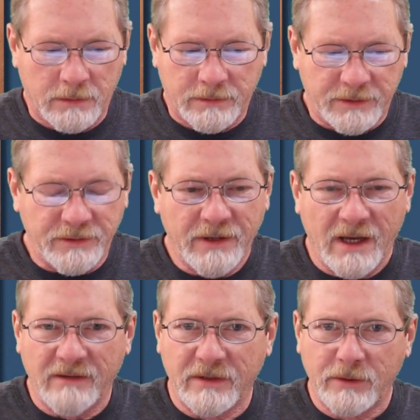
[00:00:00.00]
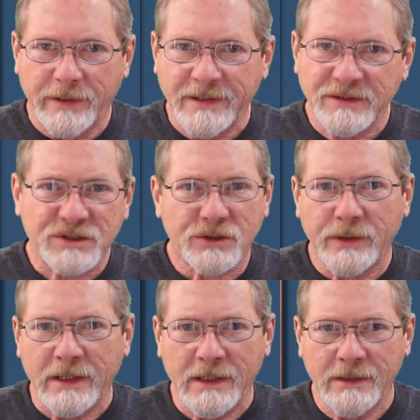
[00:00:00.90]
Do you have a green
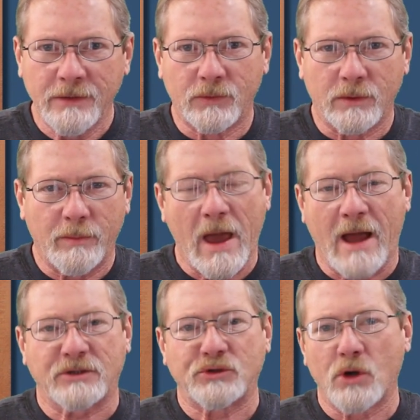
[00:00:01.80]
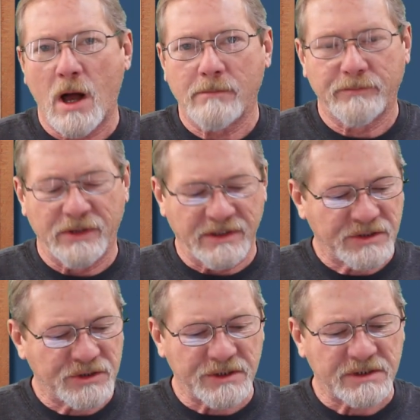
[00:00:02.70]
screen or a backdrop
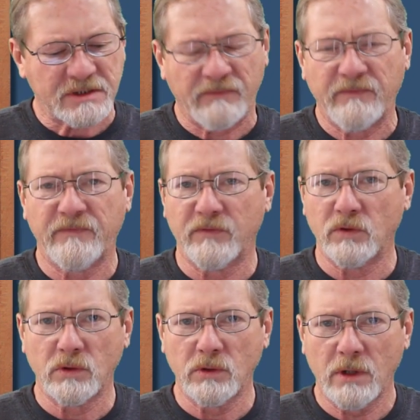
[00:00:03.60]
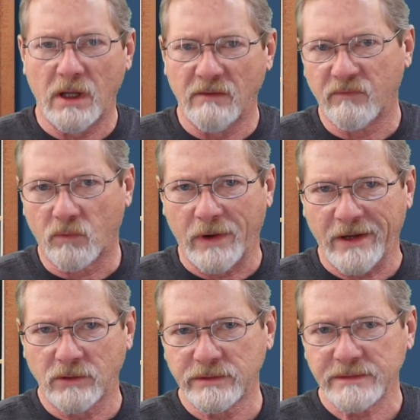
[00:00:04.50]
that's just full of
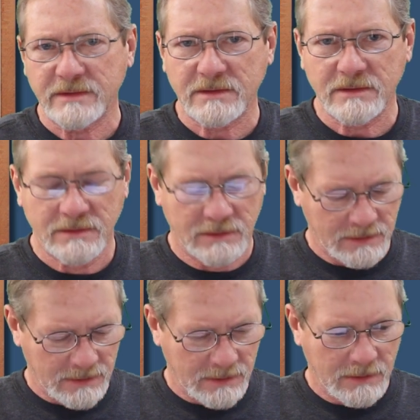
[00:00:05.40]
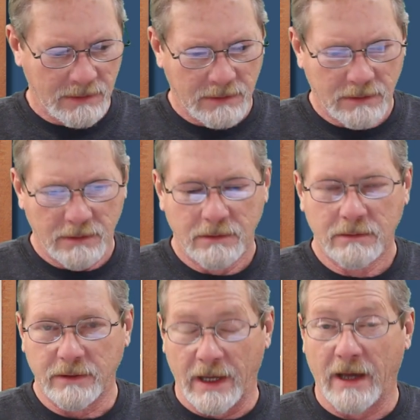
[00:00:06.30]
wrinkles?
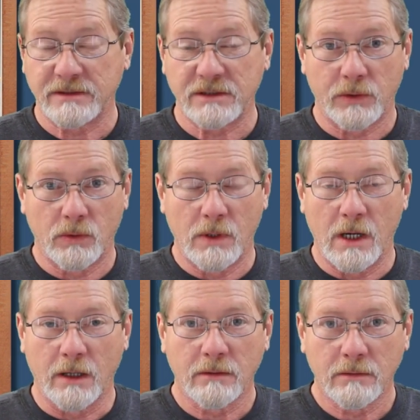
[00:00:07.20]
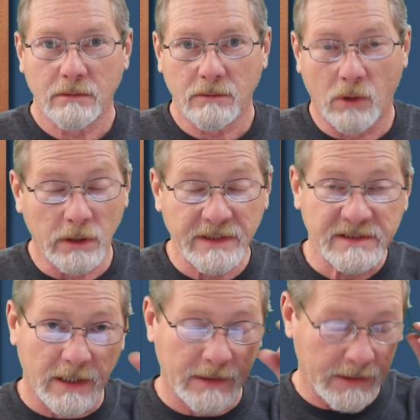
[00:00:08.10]
Yeah, so do I. Or at least
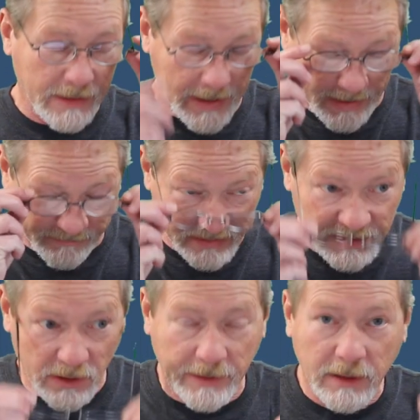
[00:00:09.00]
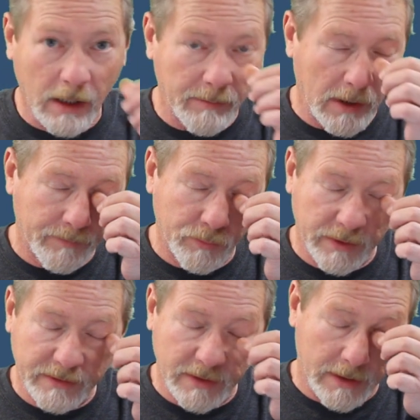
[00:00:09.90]
I did have until I came
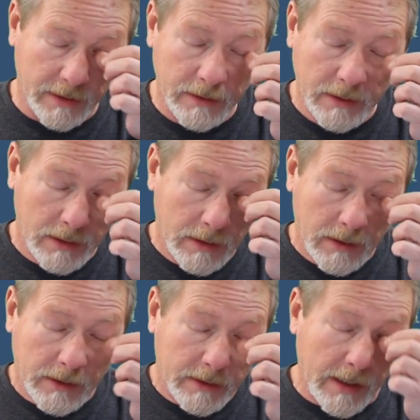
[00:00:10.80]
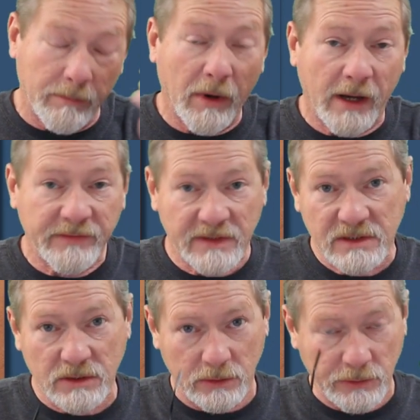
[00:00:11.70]
by this
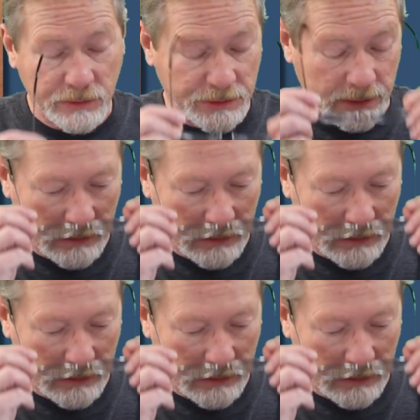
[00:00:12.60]
solution.